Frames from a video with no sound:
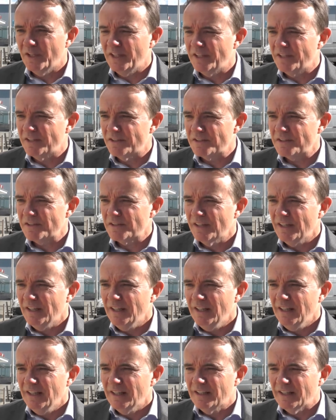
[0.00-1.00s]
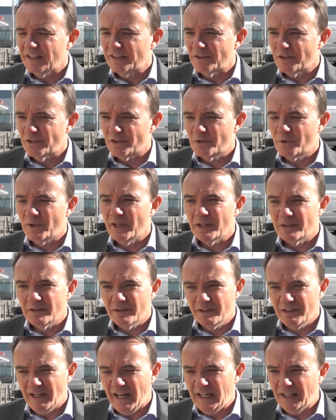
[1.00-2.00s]
is that there are great
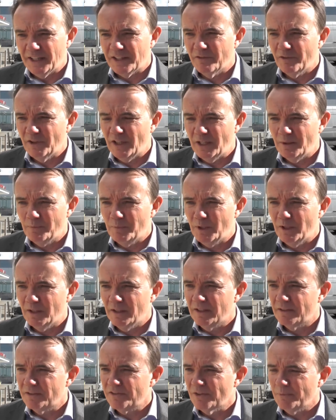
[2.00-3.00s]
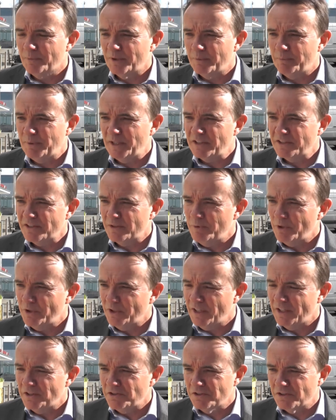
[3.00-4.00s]
talent available. Some of the biggest
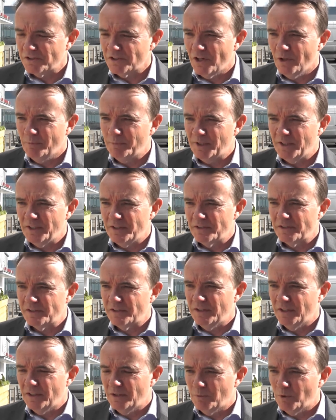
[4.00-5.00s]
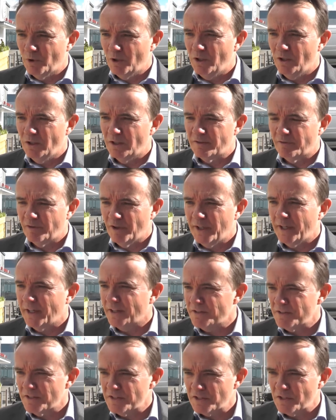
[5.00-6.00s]
communications companies in the world, Avaya
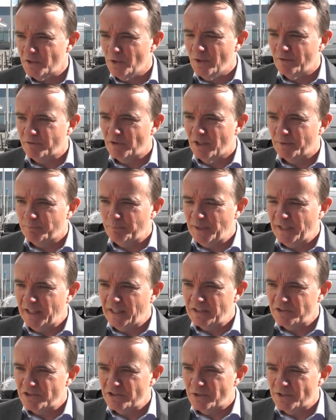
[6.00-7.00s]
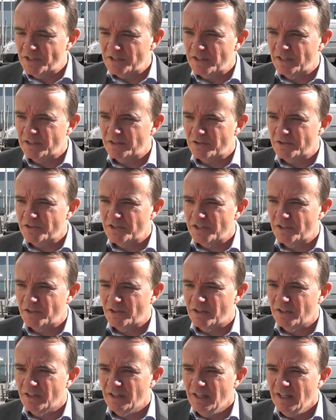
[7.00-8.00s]
and Cisco, have got big engineering centres
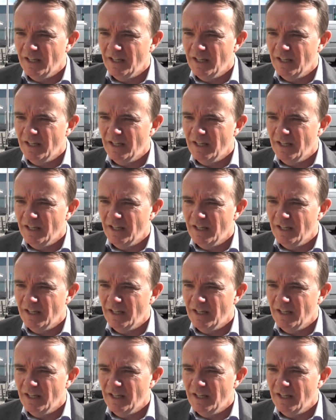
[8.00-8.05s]
here.